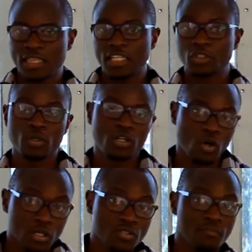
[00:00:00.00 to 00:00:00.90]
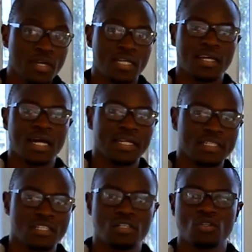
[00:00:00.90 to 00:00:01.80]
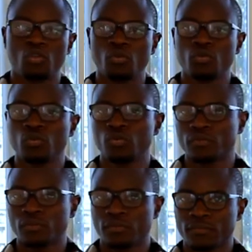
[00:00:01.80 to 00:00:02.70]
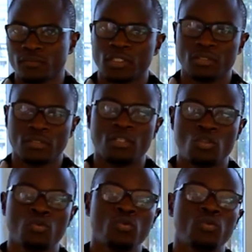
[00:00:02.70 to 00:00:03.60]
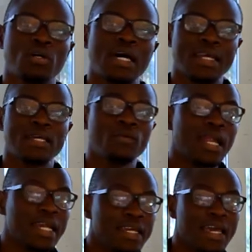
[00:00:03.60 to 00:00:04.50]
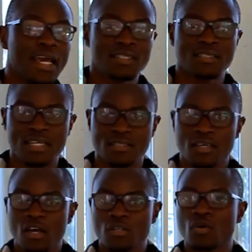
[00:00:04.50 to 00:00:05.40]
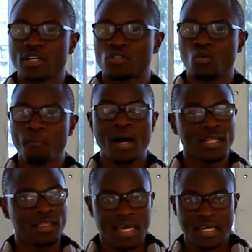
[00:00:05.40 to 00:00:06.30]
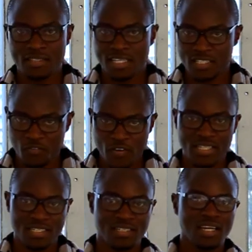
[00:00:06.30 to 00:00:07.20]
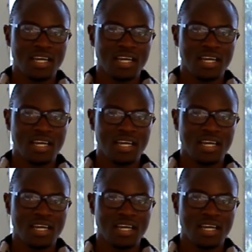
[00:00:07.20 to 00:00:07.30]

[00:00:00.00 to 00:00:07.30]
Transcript: They should also be encouraged to to regularly exercise so as to burn the excess fat